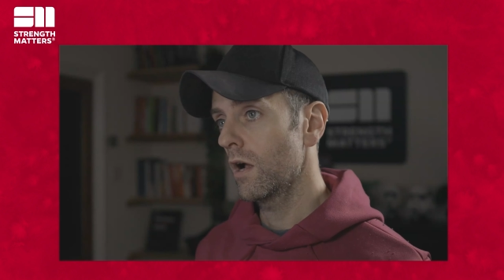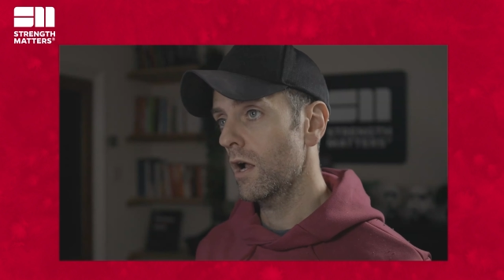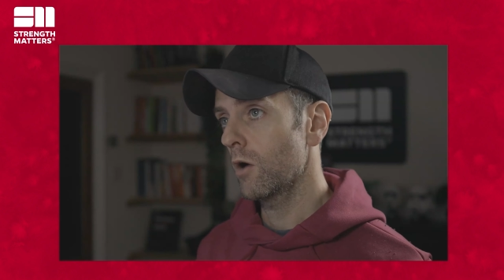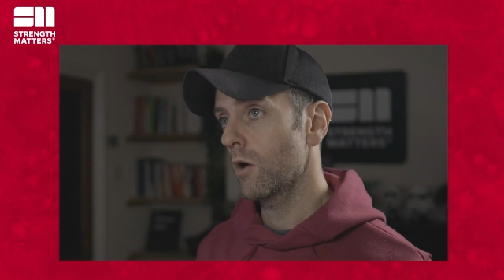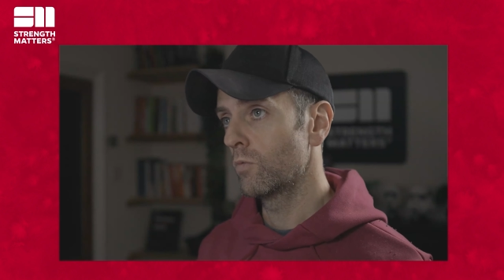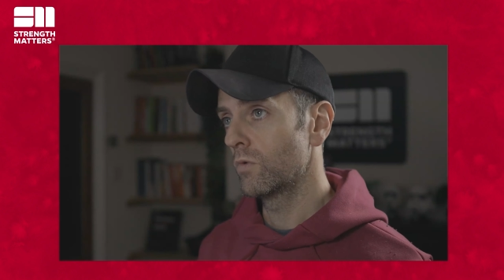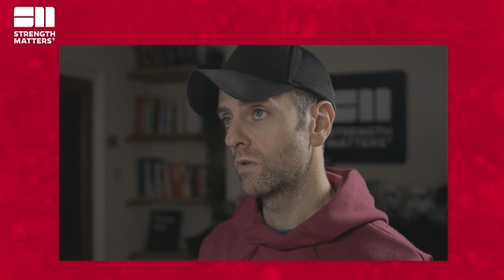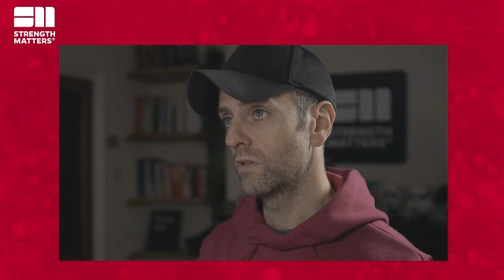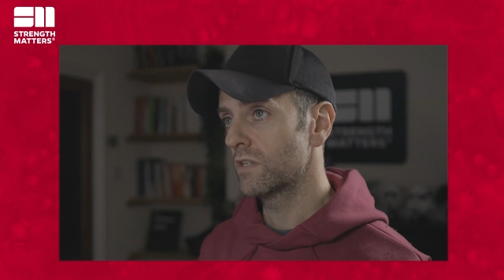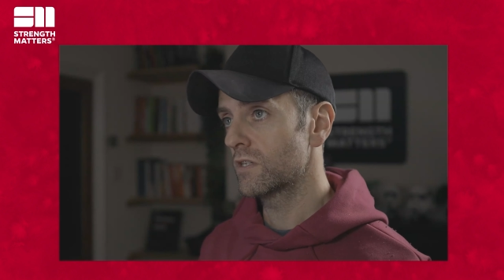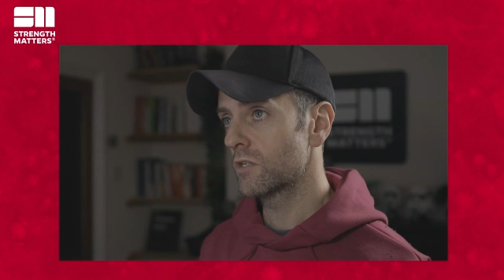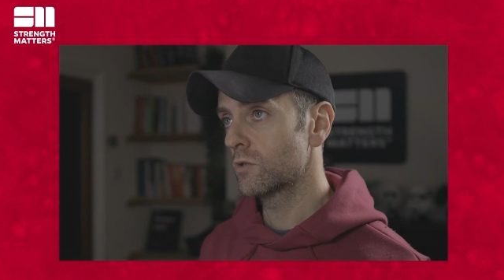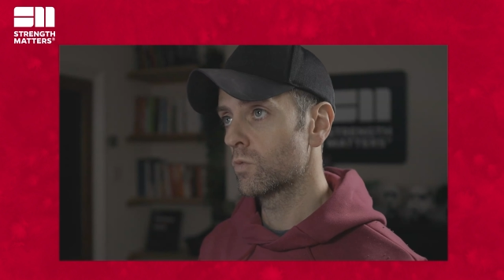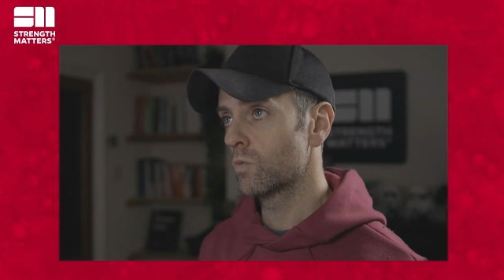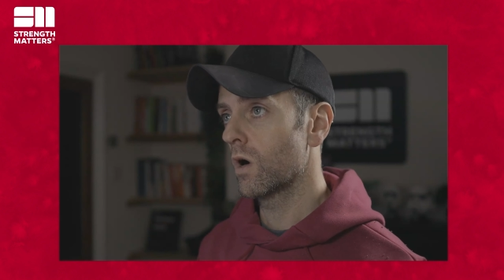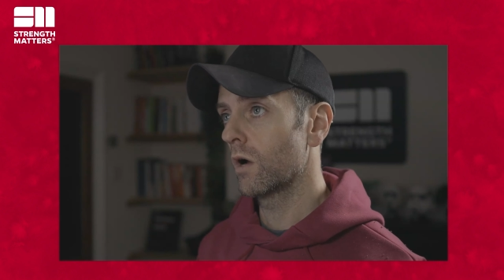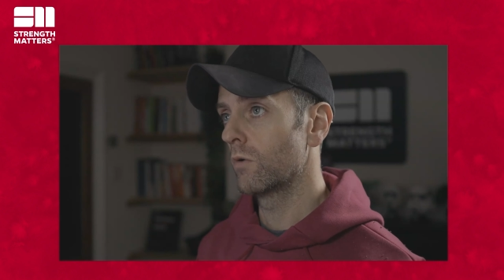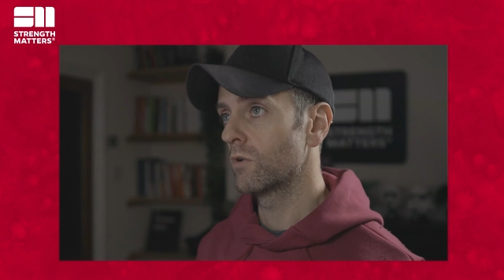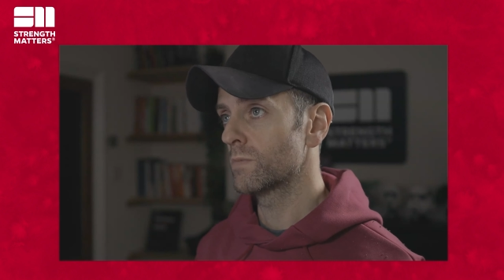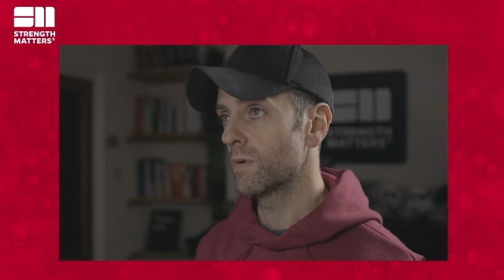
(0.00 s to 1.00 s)
And this is
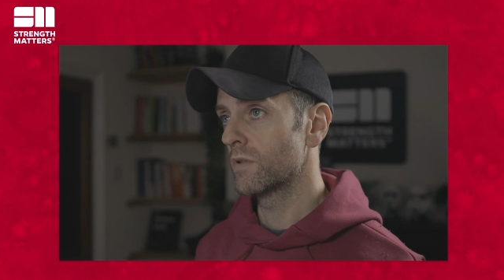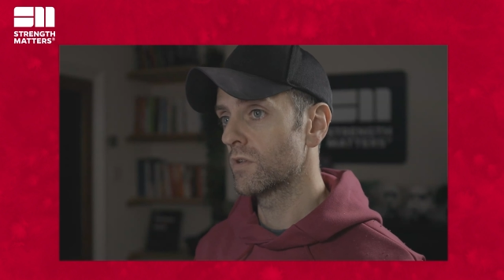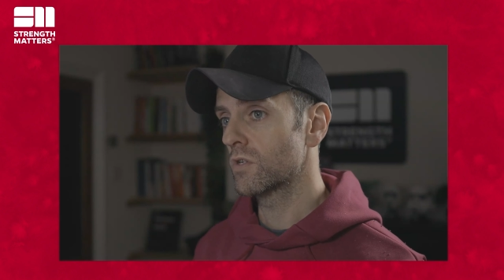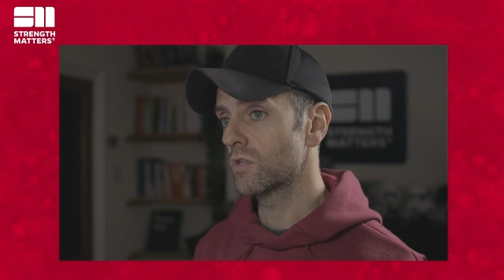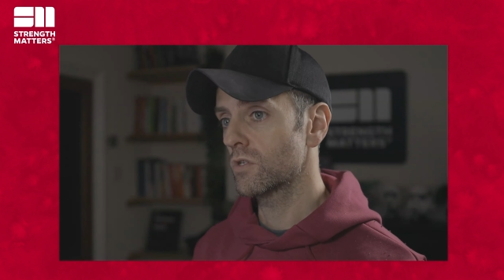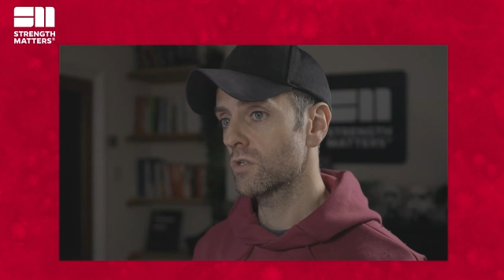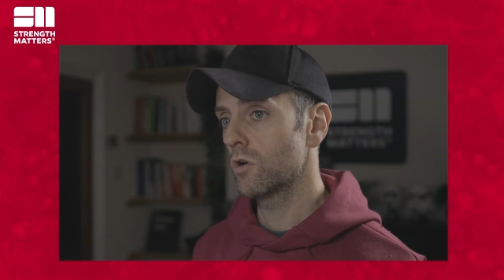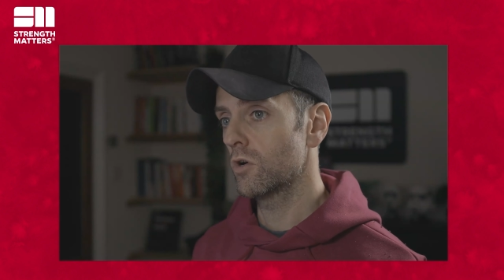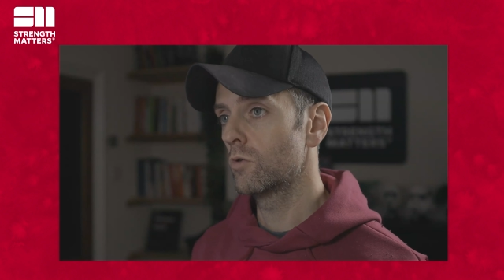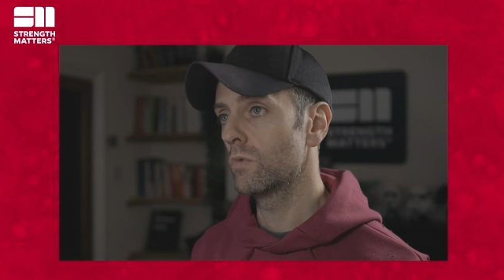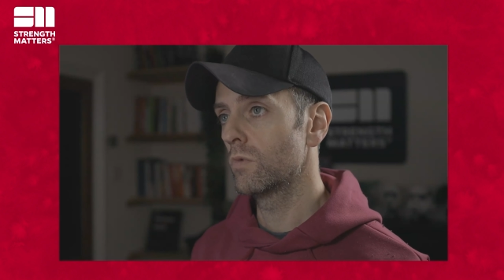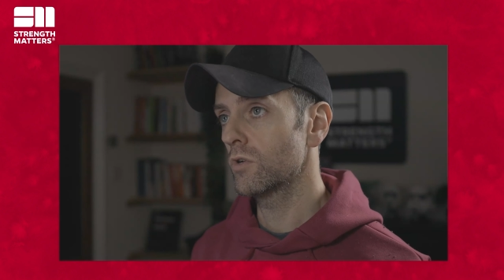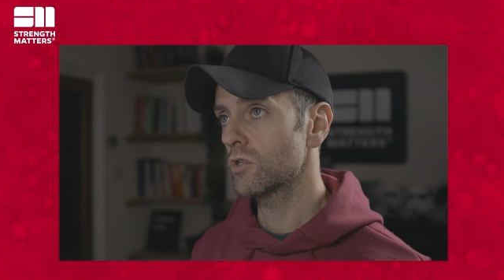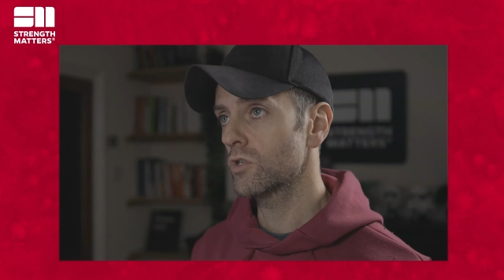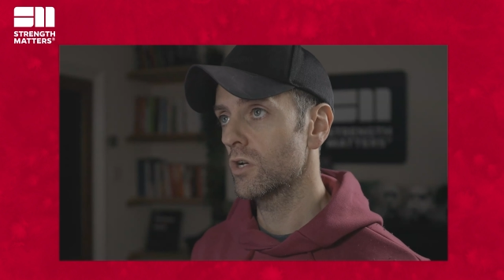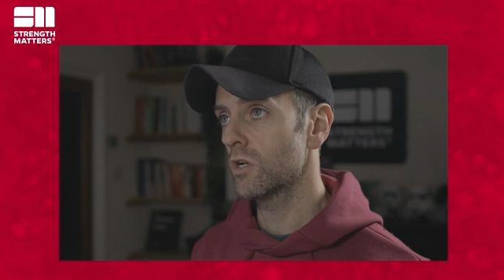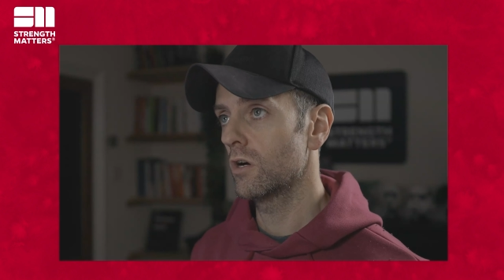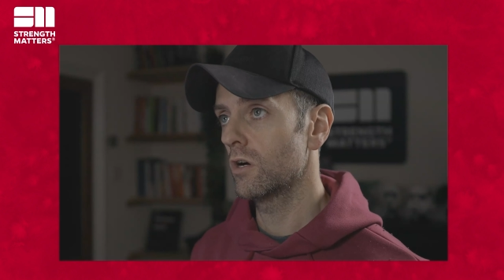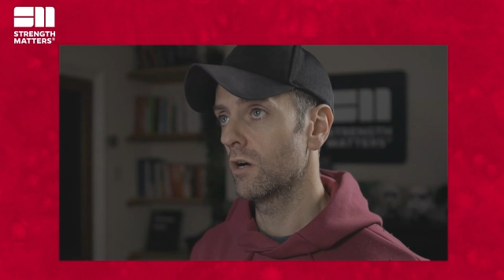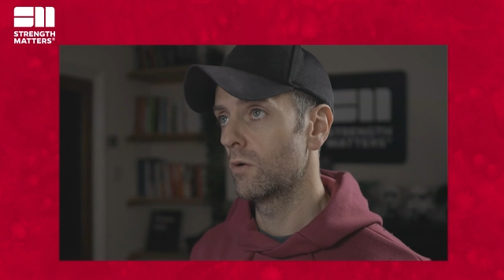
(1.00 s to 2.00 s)
why we spend so much
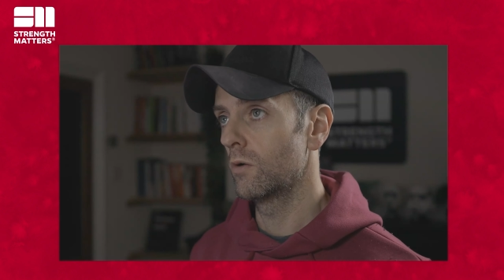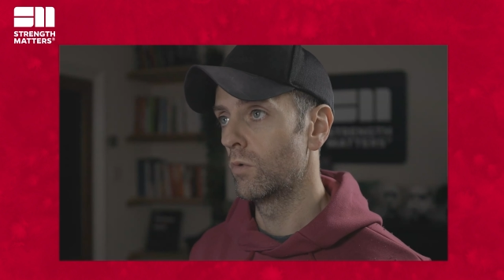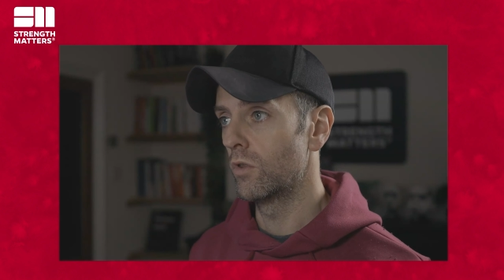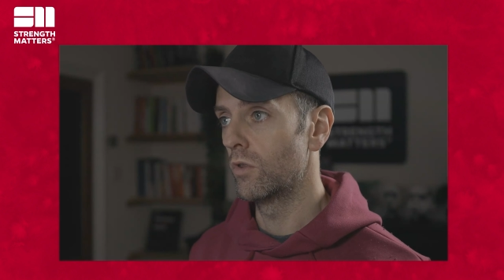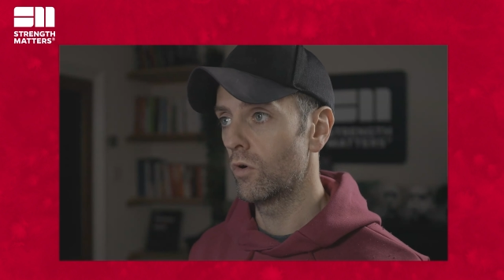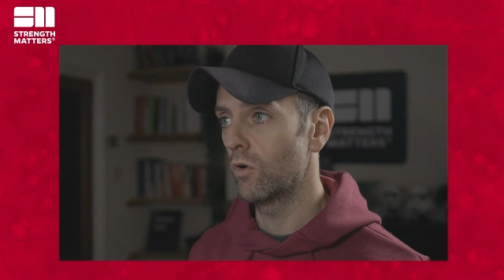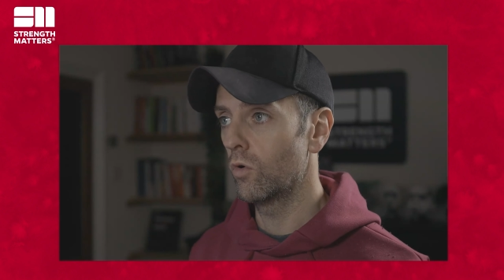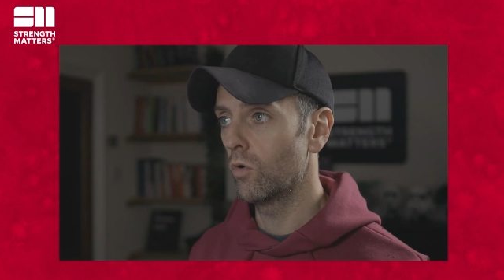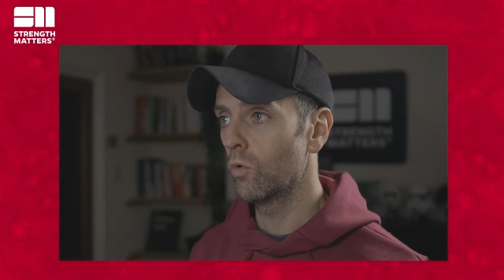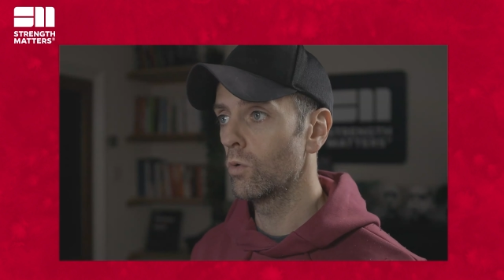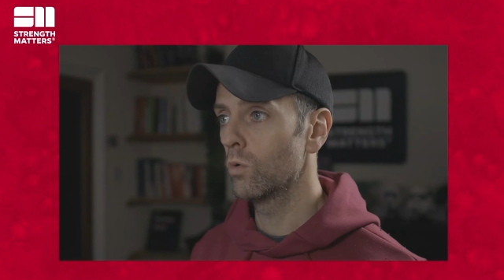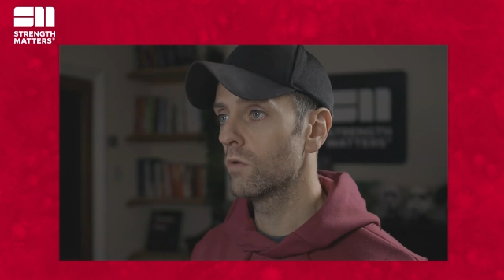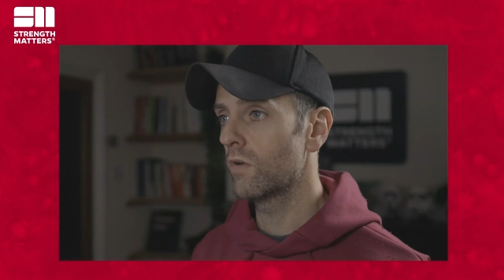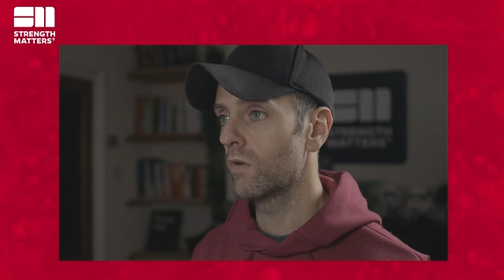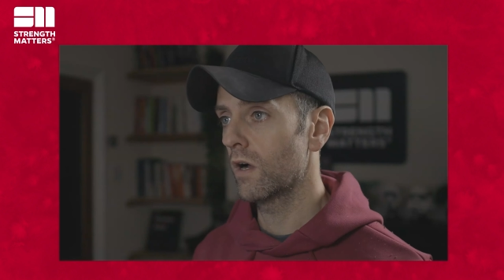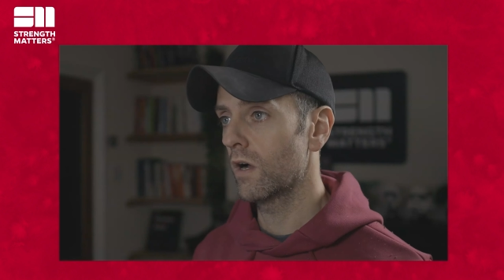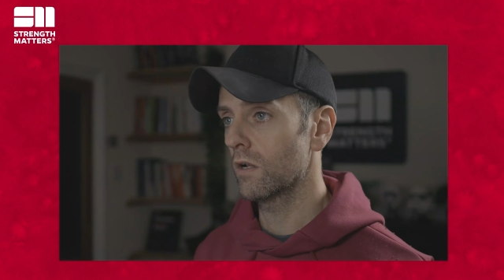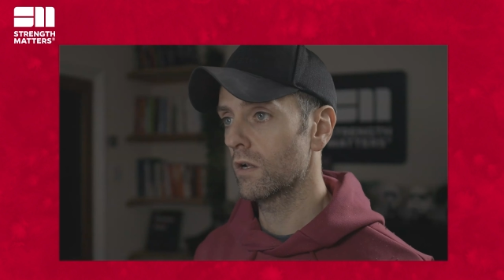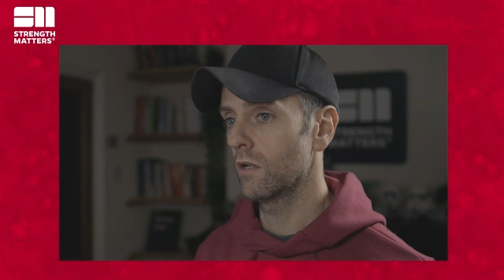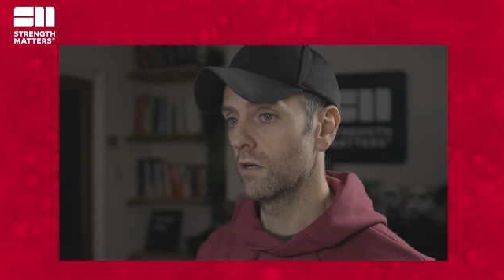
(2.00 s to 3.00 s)
time with all of
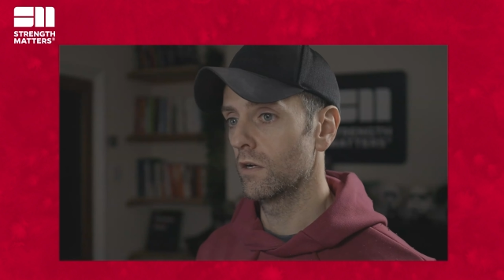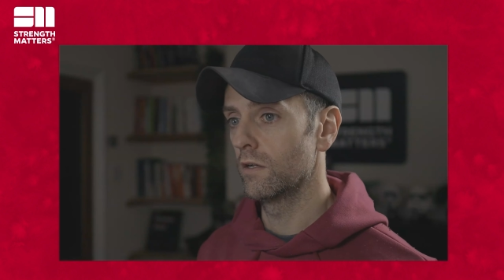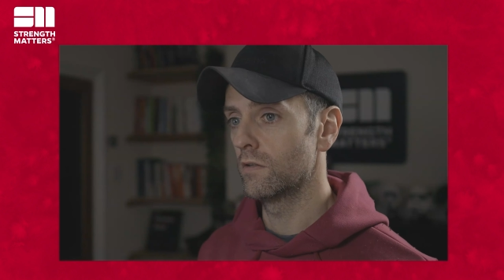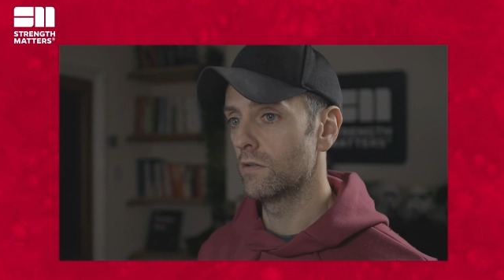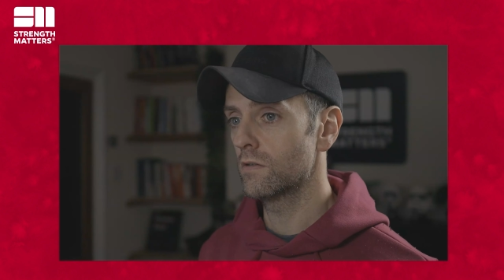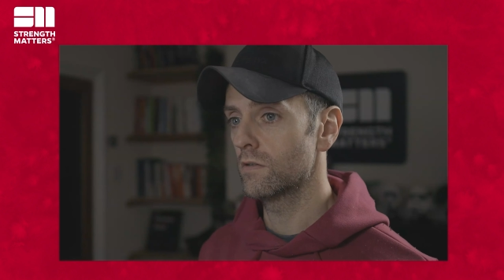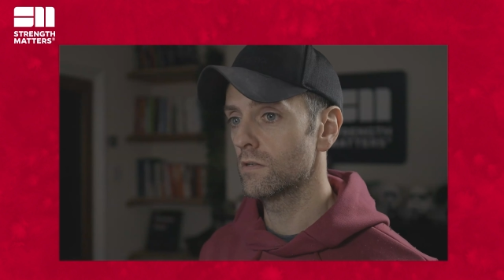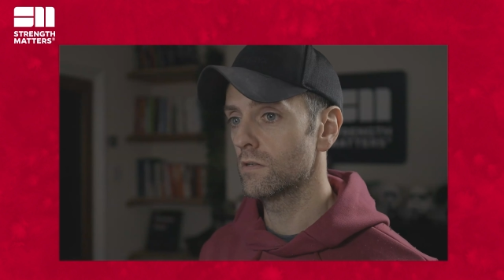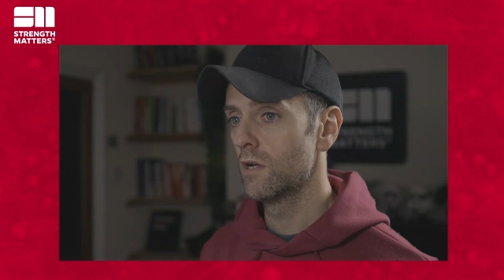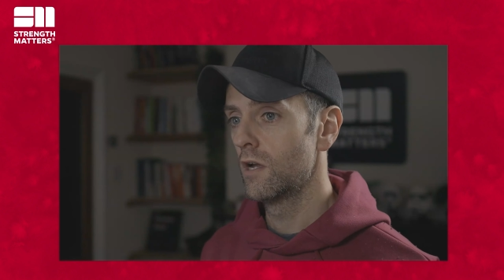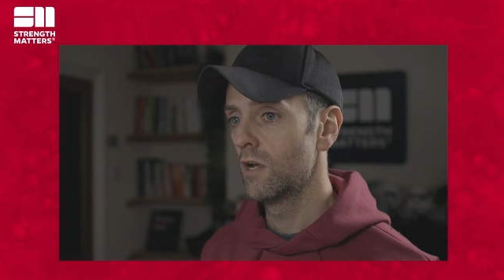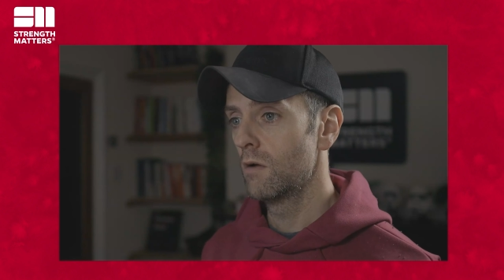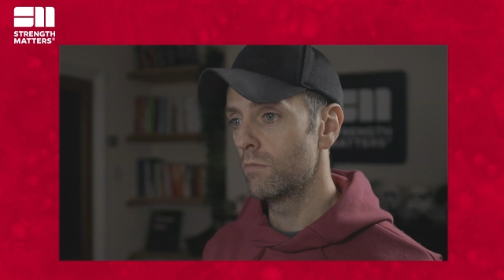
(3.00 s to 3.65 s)
our clients